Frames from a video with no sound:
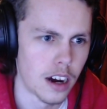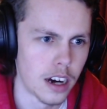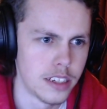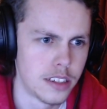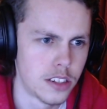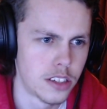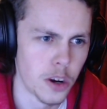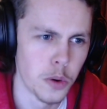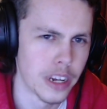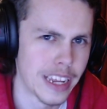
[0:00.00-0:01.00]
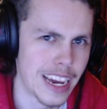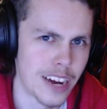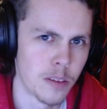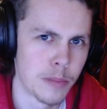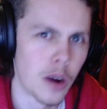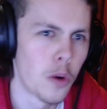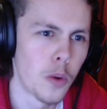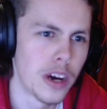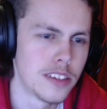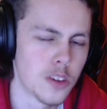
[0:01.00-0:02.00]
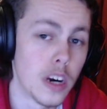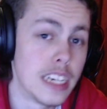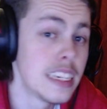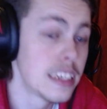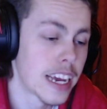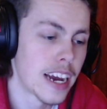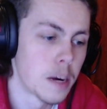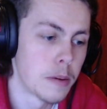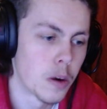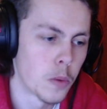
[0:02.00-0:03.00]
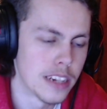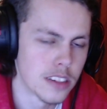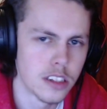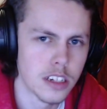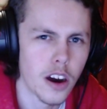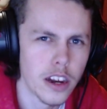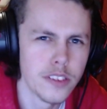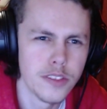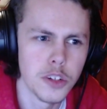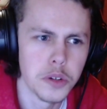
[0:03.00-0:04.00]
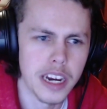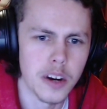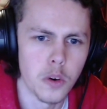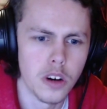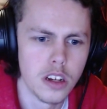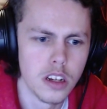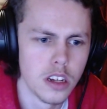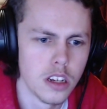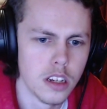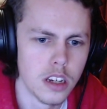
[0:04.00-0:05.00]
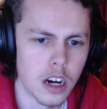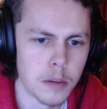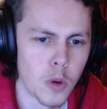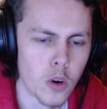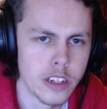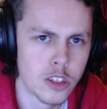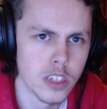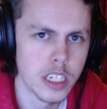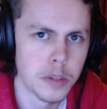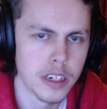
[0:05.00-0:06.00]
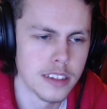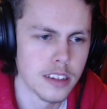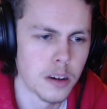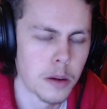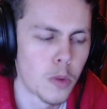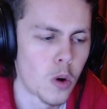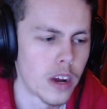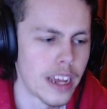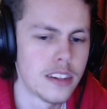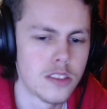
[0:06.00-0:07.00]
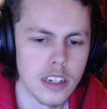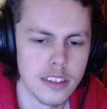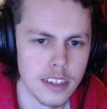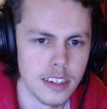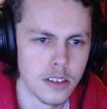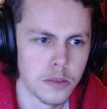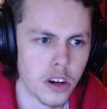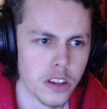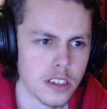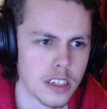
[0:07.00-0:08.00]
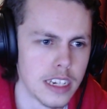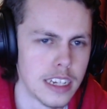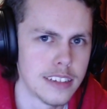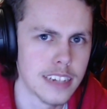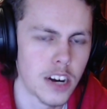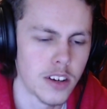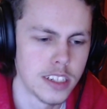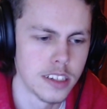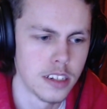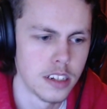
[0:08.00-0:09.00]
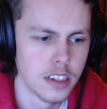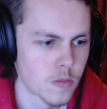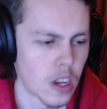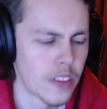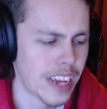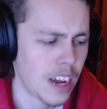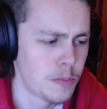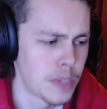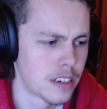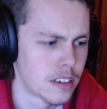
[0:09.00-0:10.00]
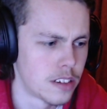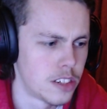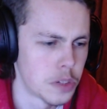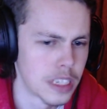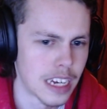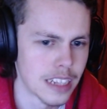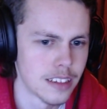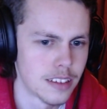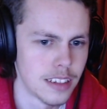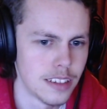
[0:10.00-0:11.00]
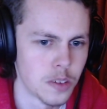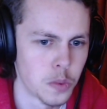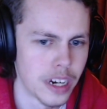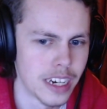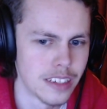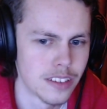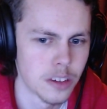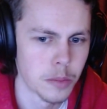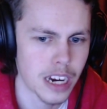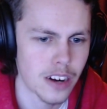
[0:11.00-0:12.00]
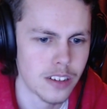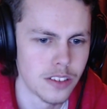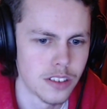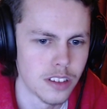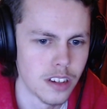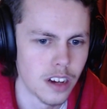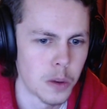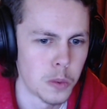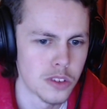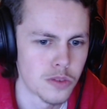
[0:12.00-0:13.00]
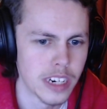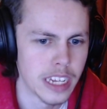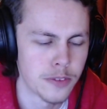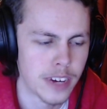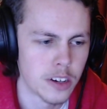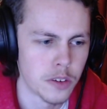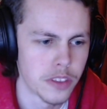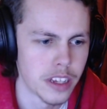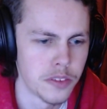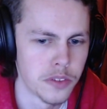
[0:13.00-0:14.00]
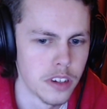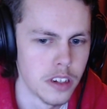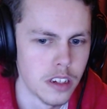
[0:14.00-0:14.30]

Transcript: I don't care about Wes, or I didn't care about Wes. I kind of do now. I'm more intrigued by his, I'm more interested, rather, in his character. And they have been doing that this season, where some characters that I wasn't really a fan of, they've...